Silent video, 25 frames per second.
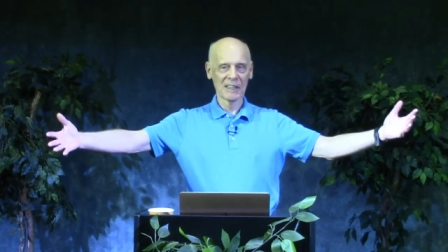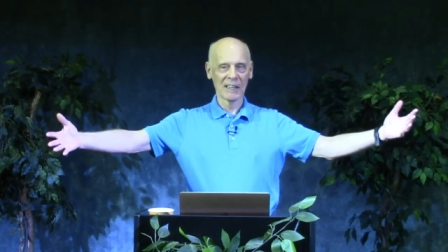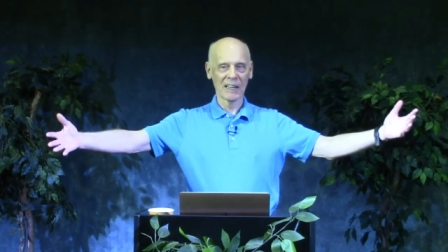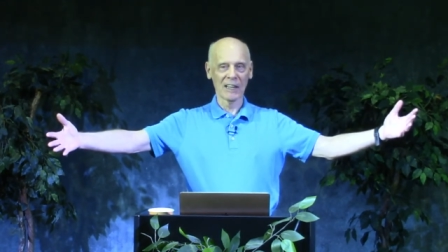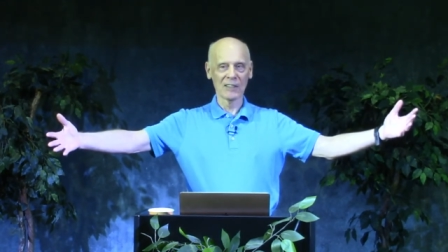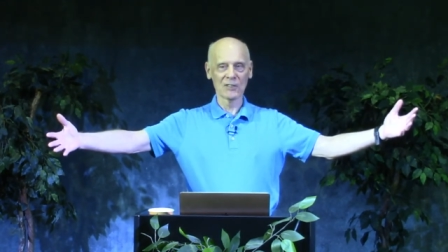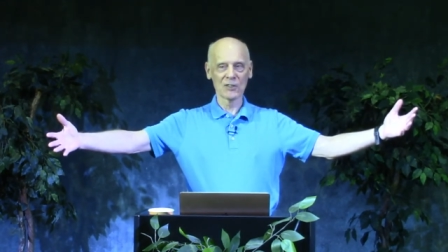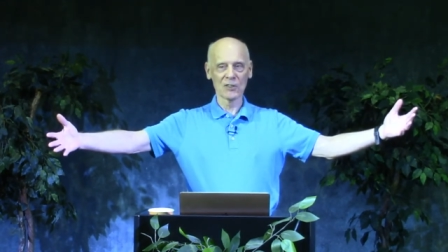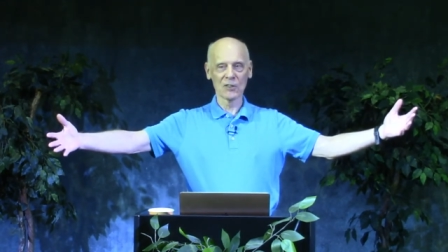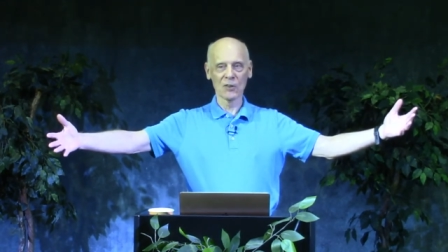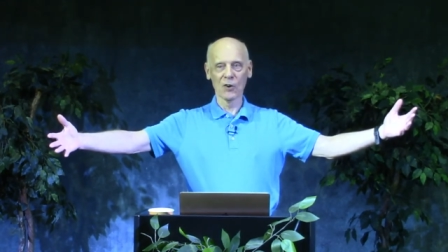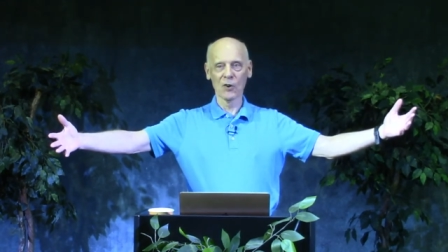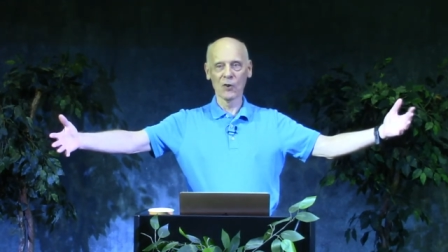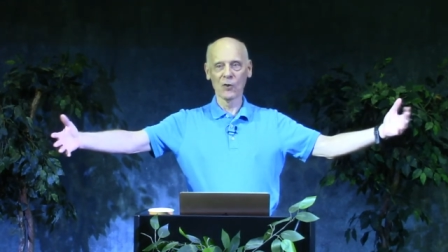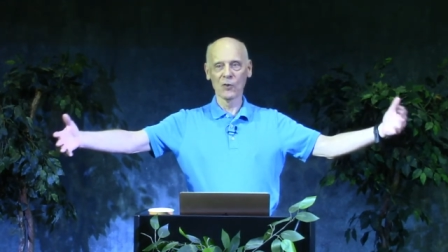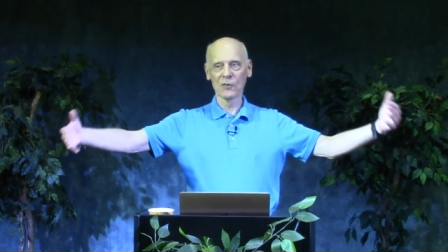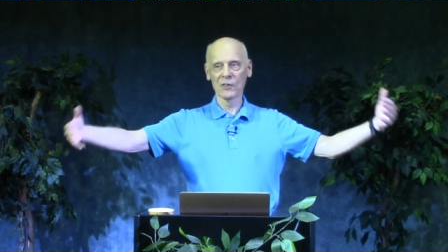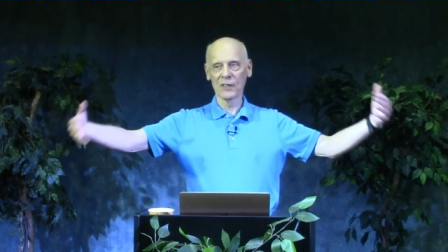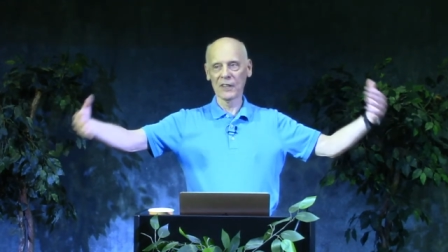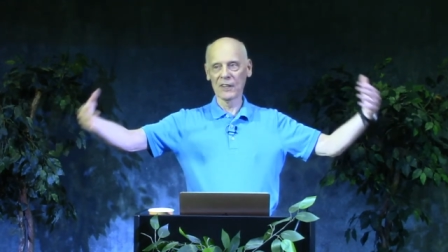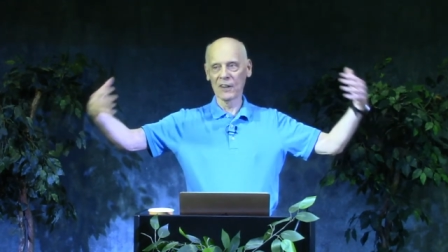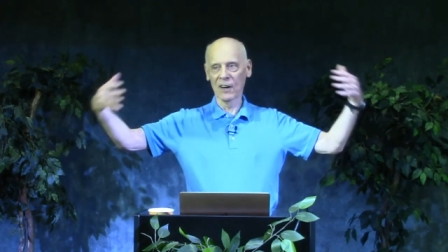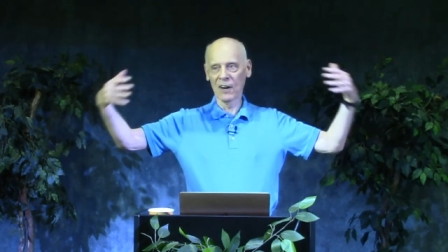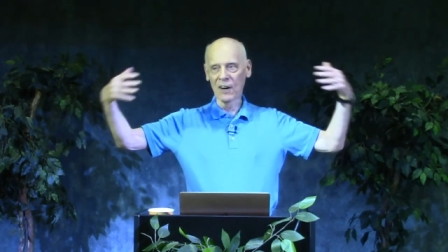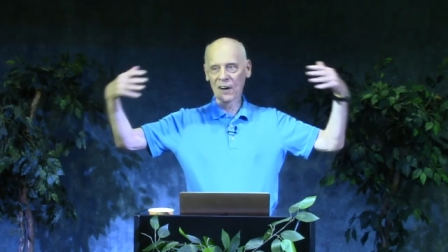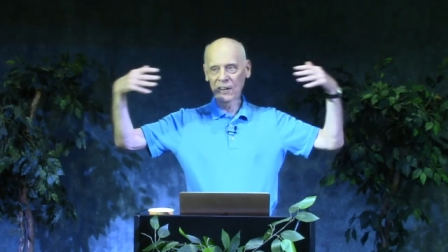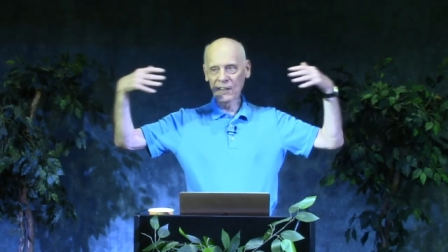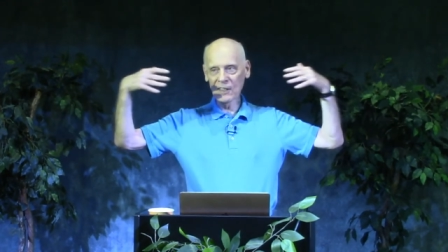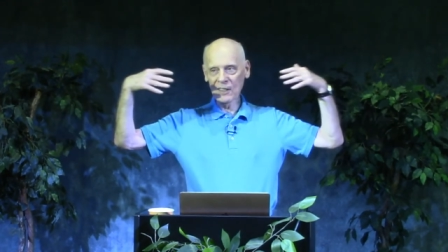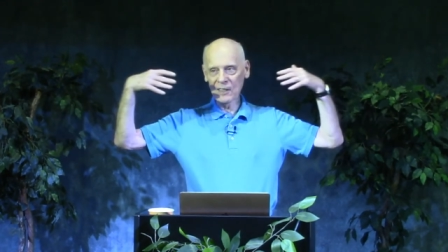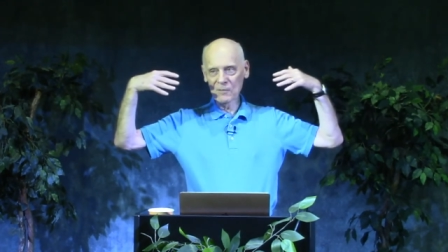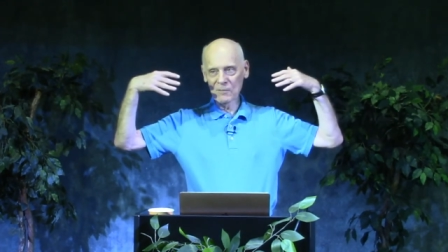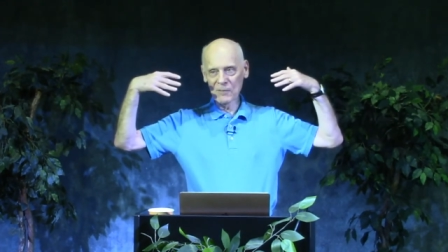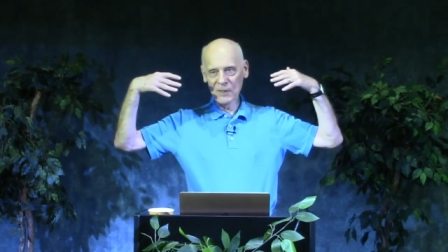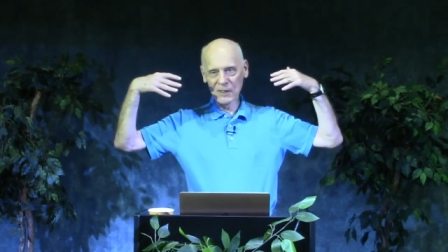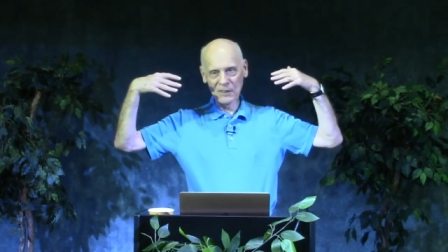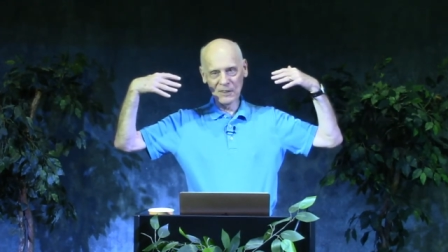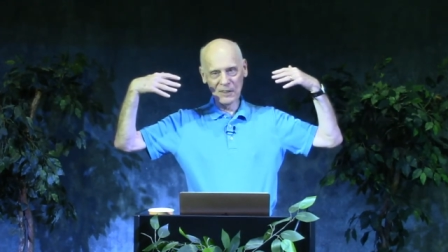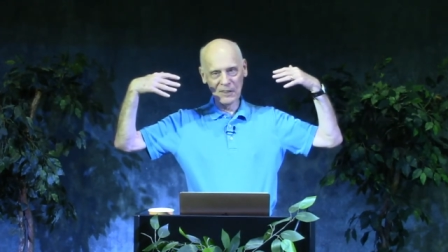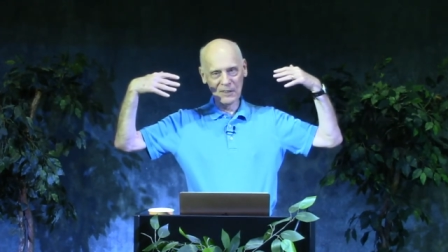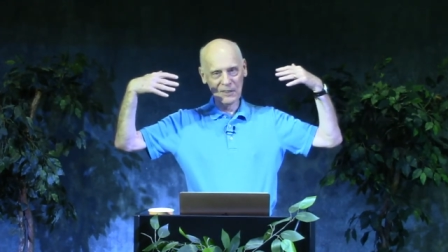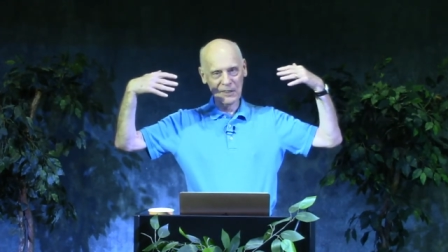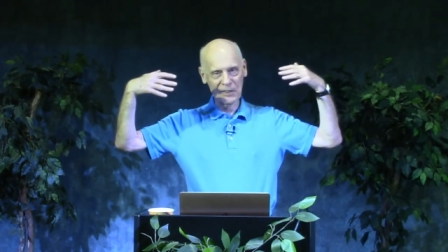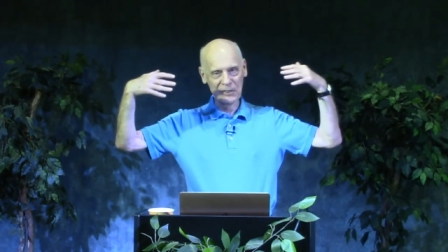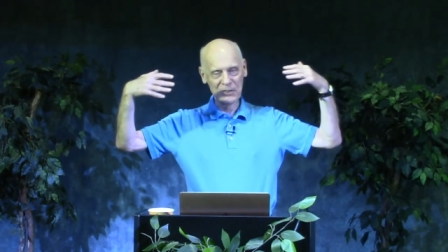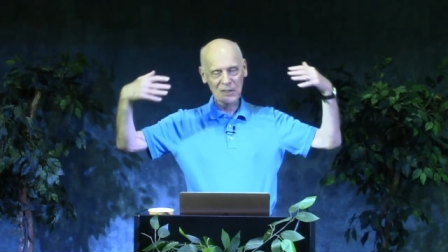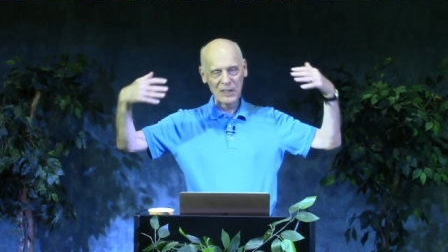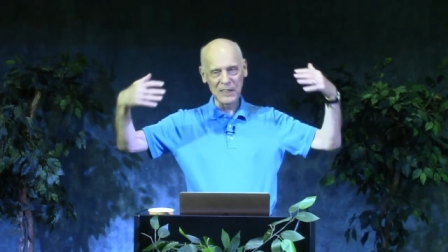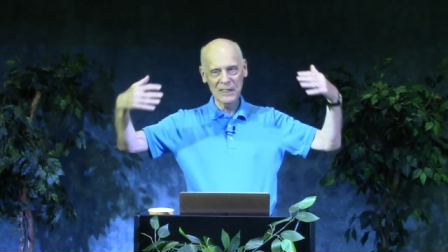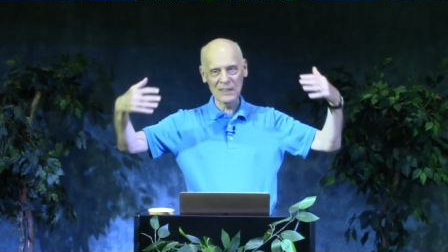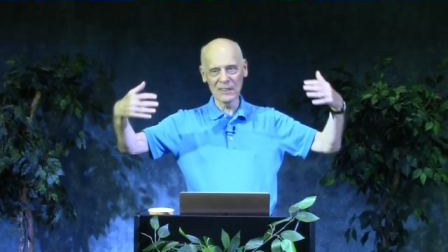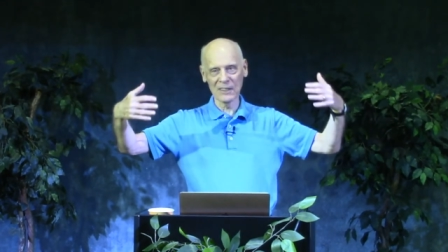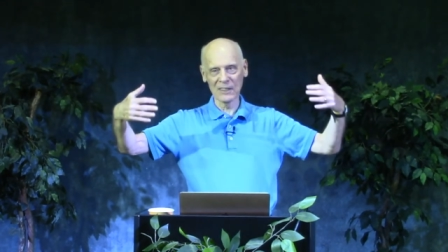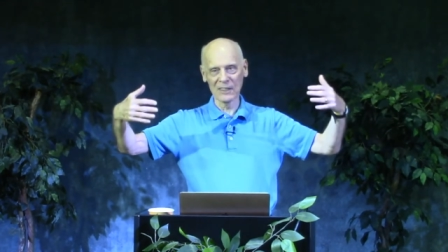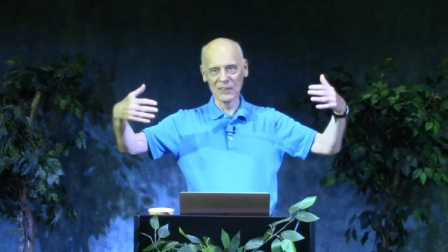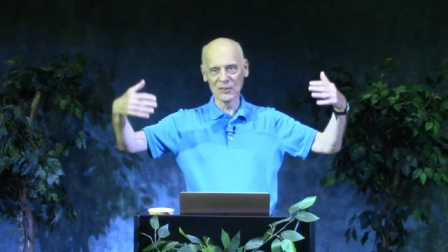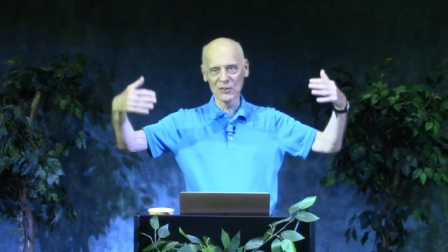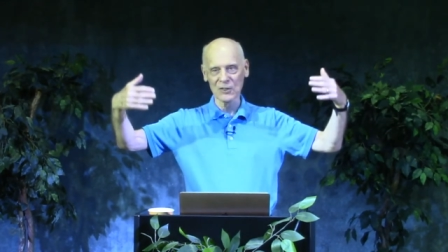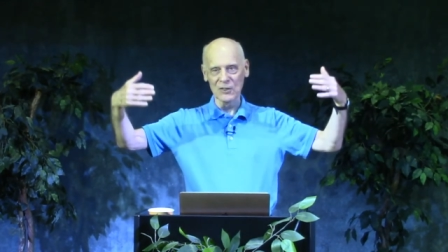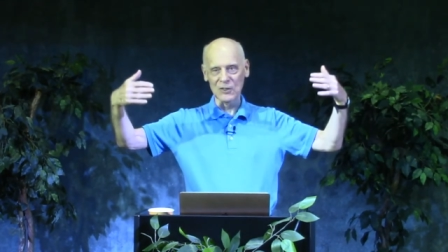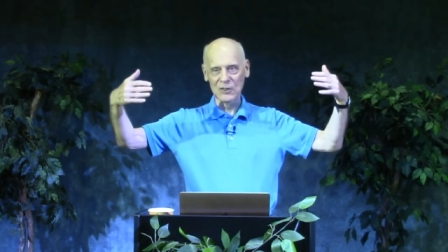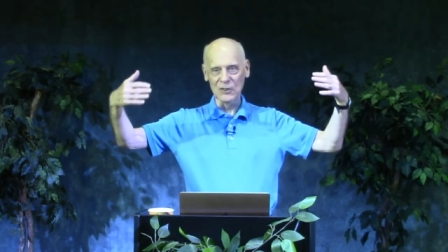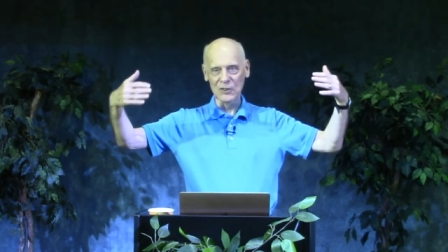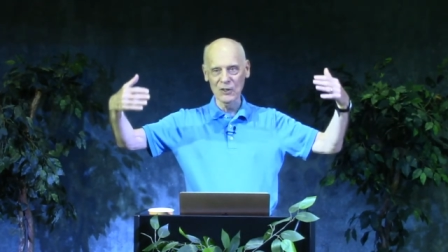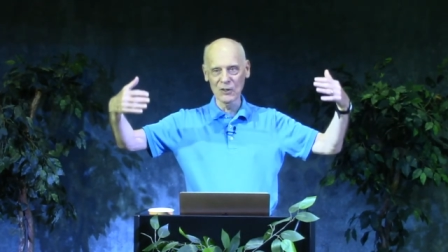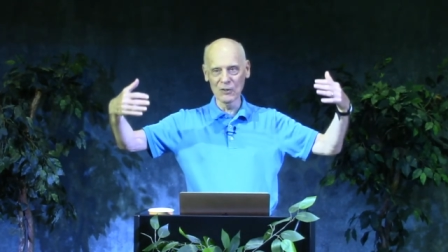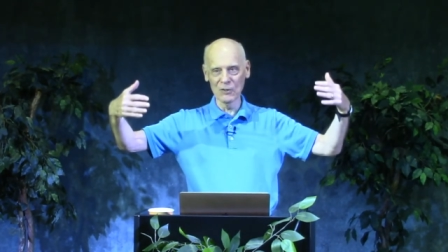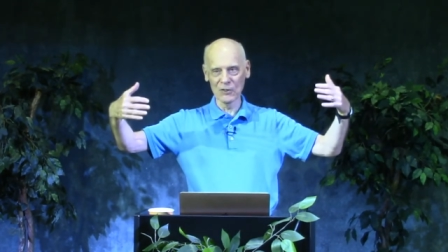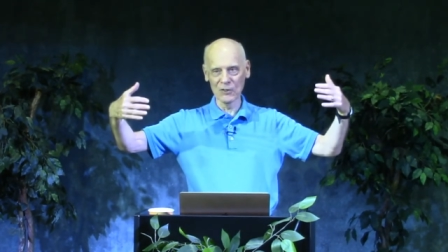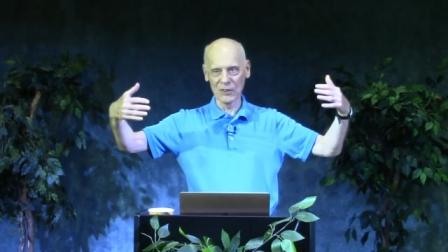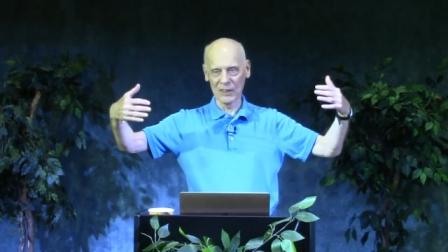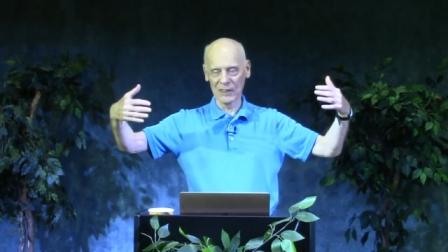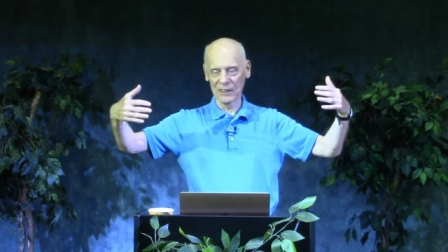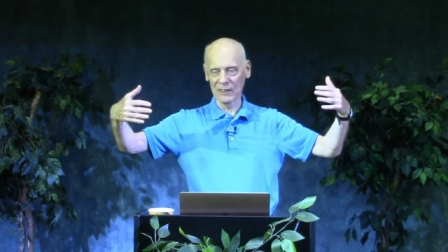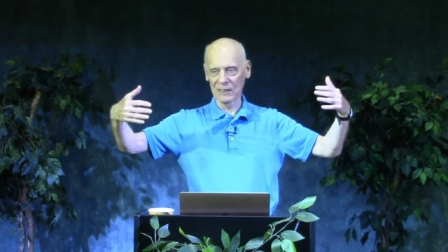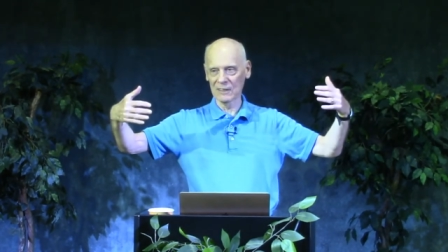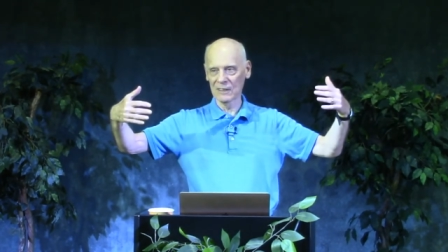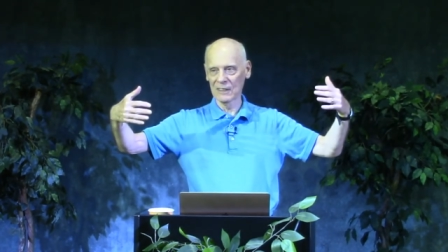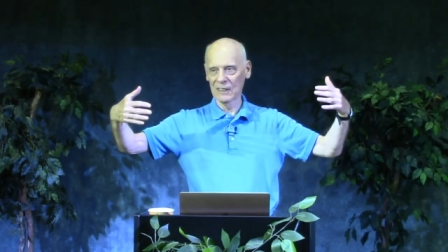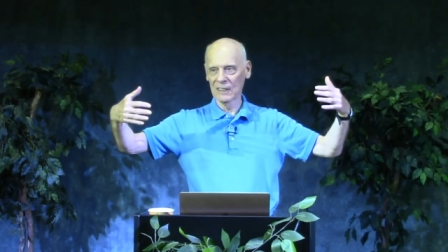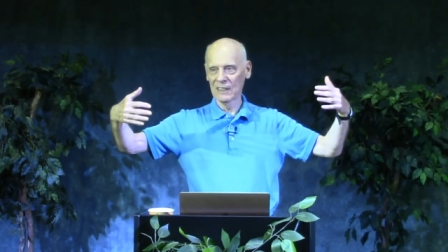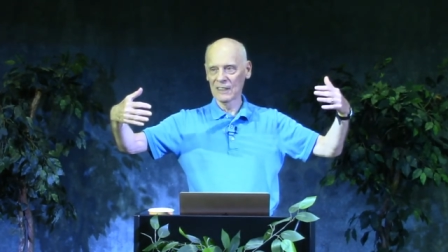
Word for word: And so the argument that these atheists are using